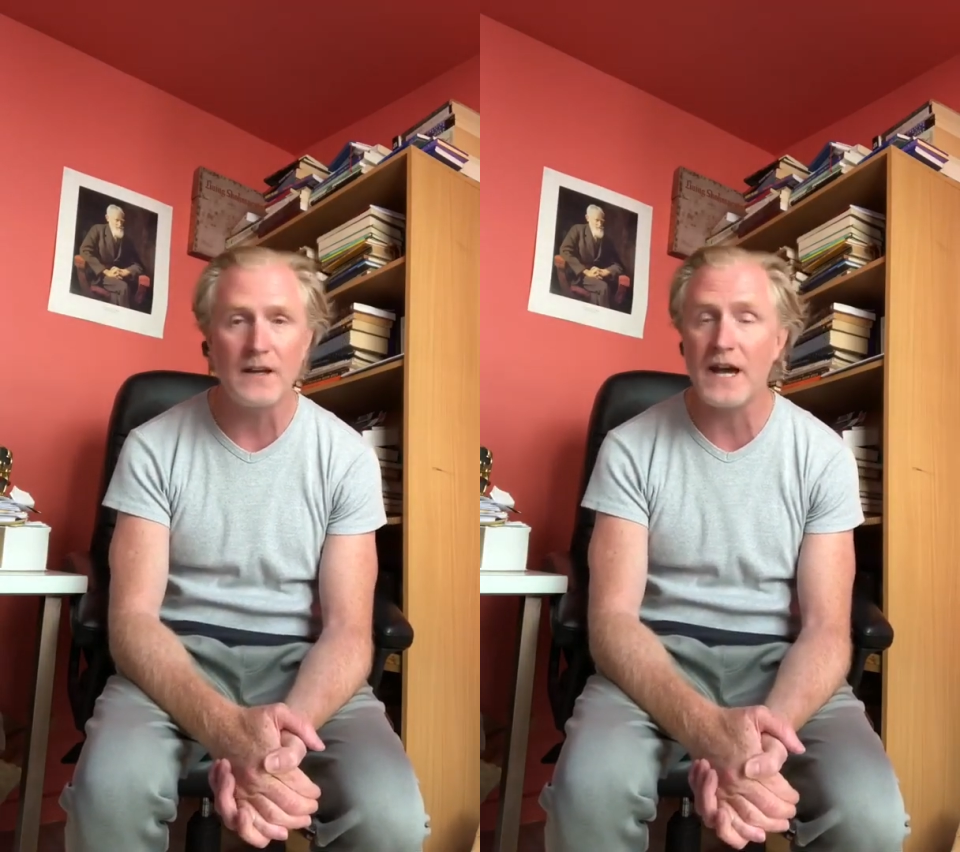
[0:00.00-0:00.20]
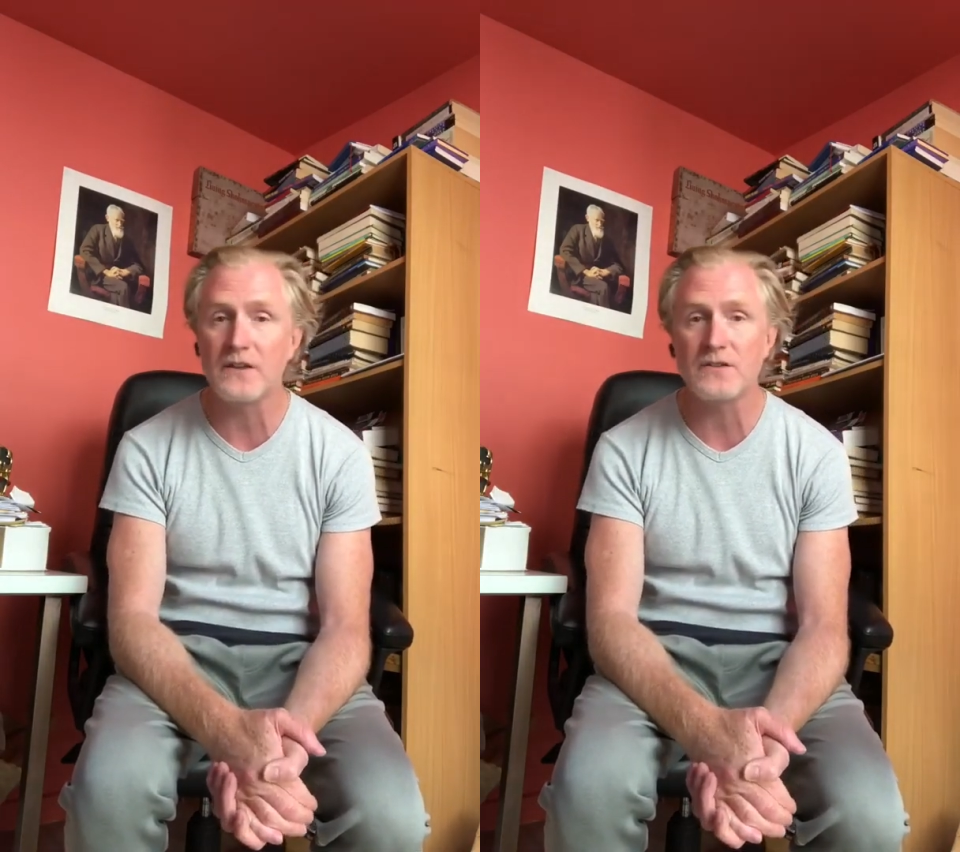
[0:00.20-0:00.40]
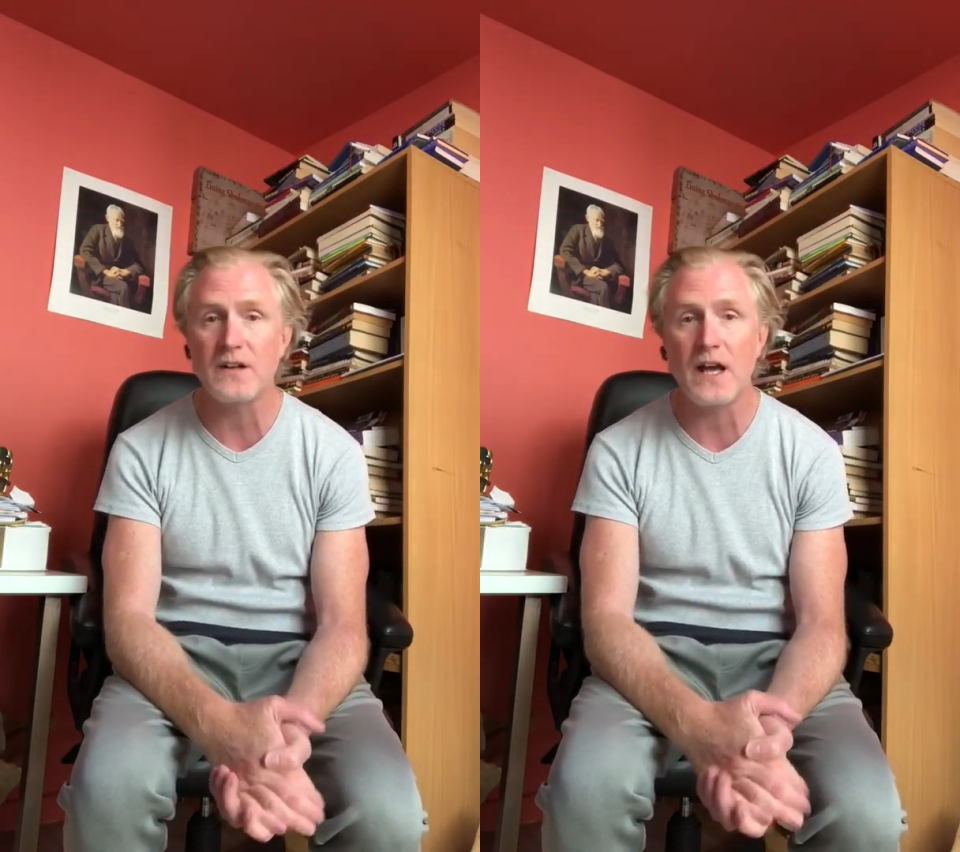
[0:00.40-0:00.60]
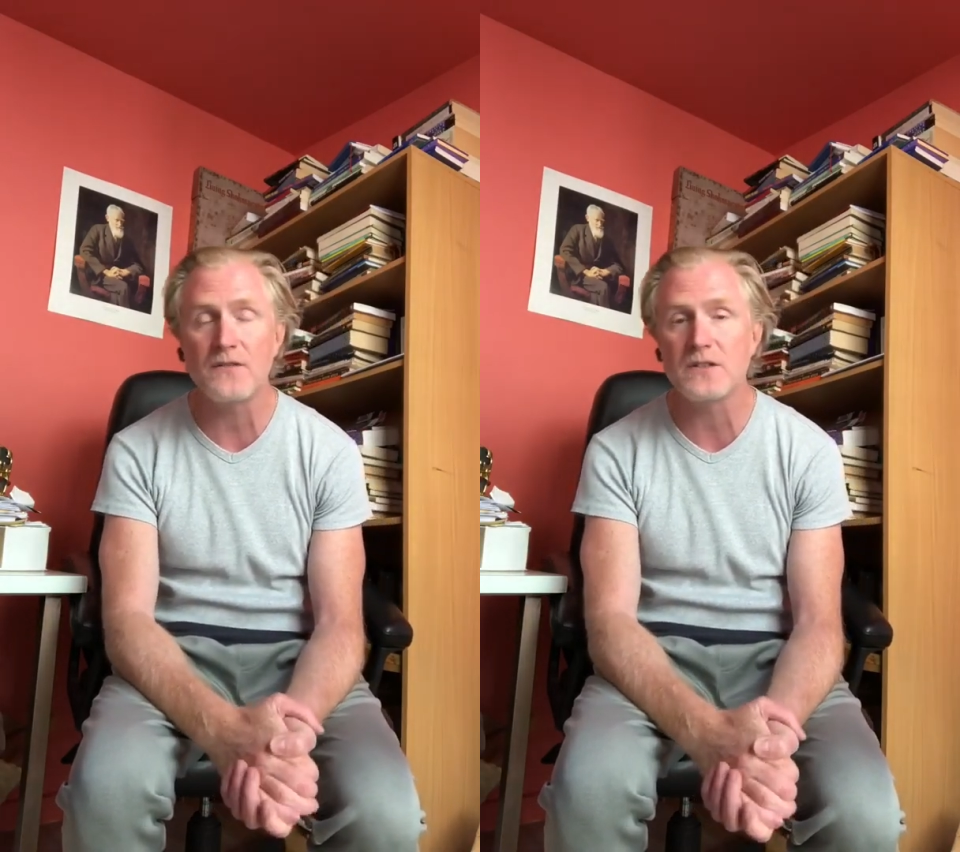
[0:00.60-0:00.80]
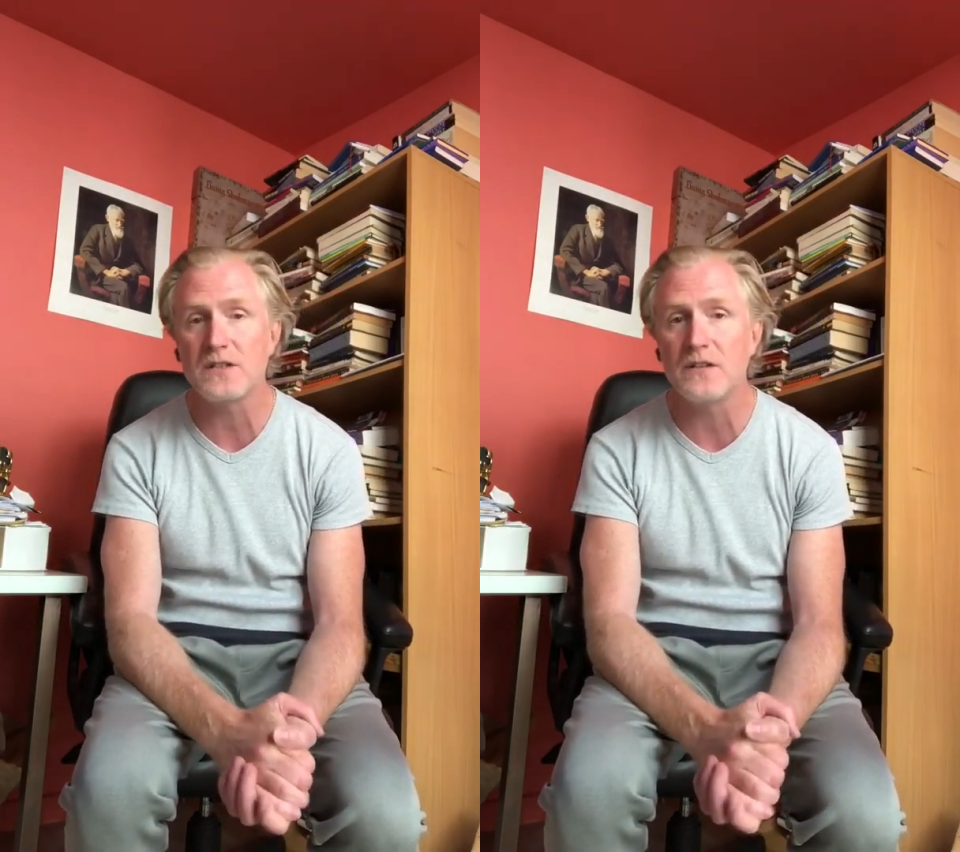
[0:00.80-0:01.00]
actors that I
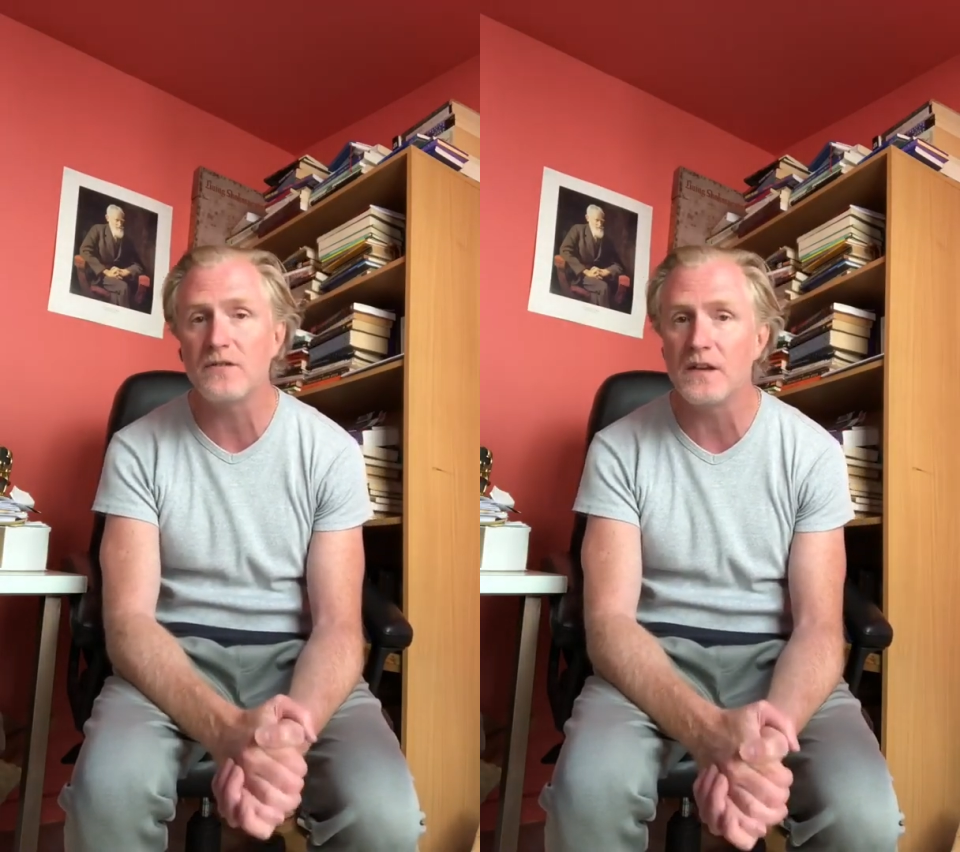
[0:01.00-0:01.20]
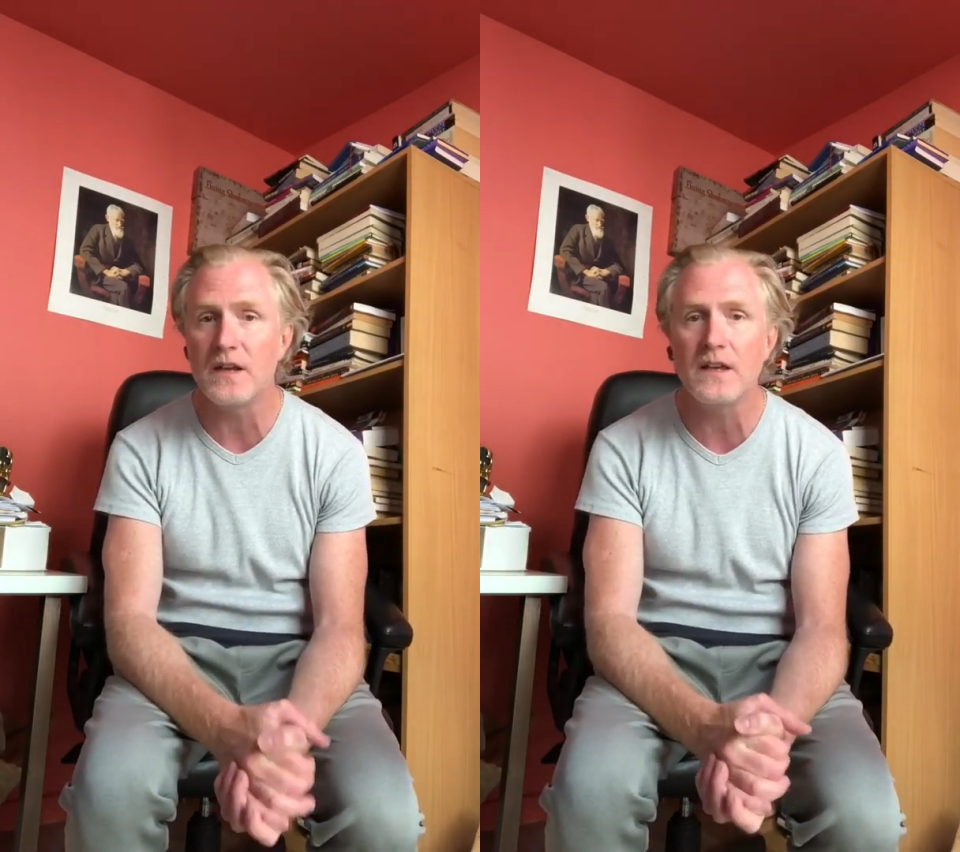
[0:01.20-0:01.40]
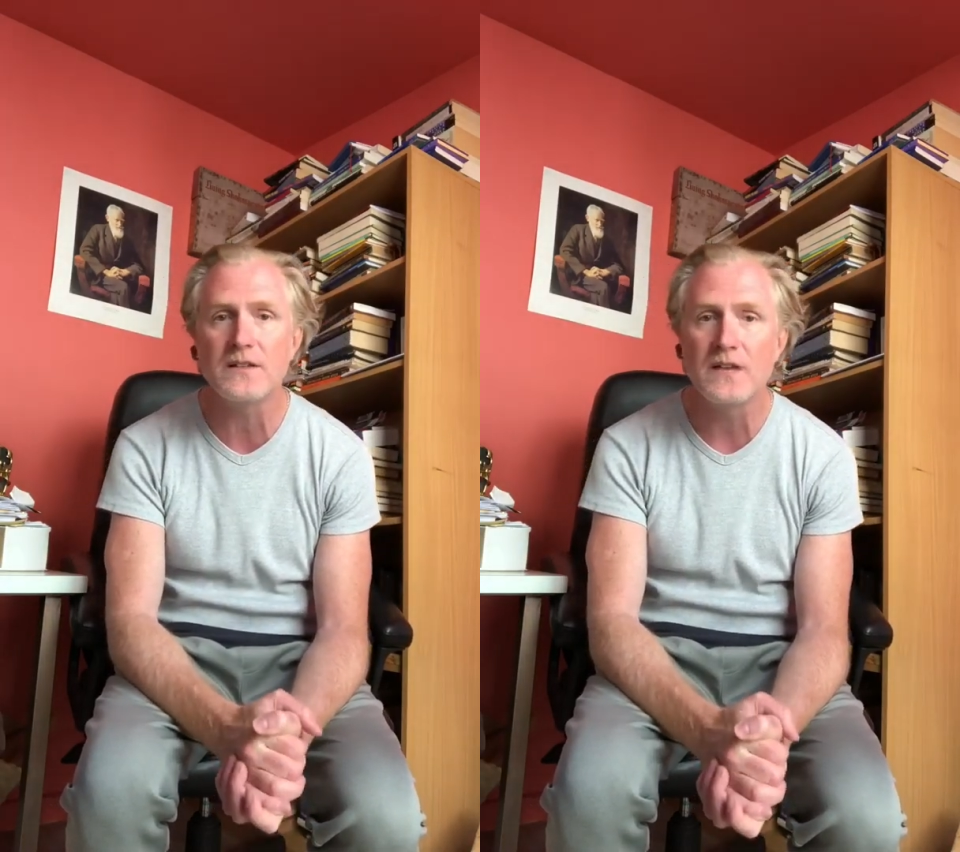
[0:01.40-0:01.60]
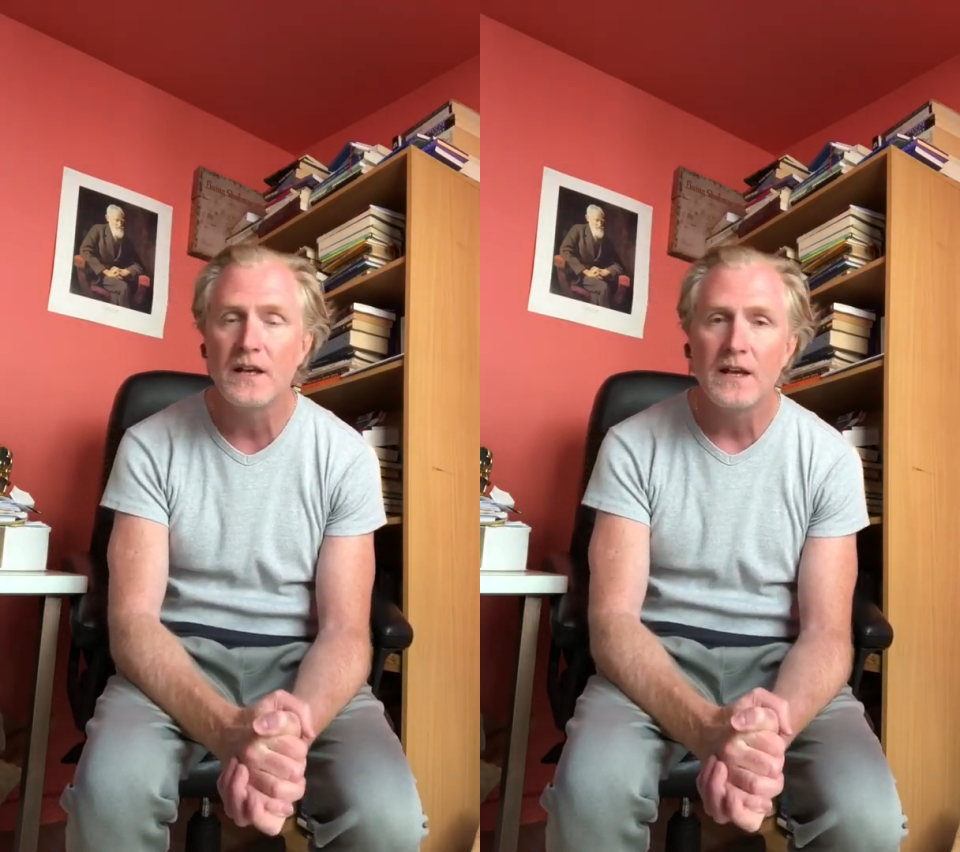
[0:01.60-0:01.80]
haven't seen for years,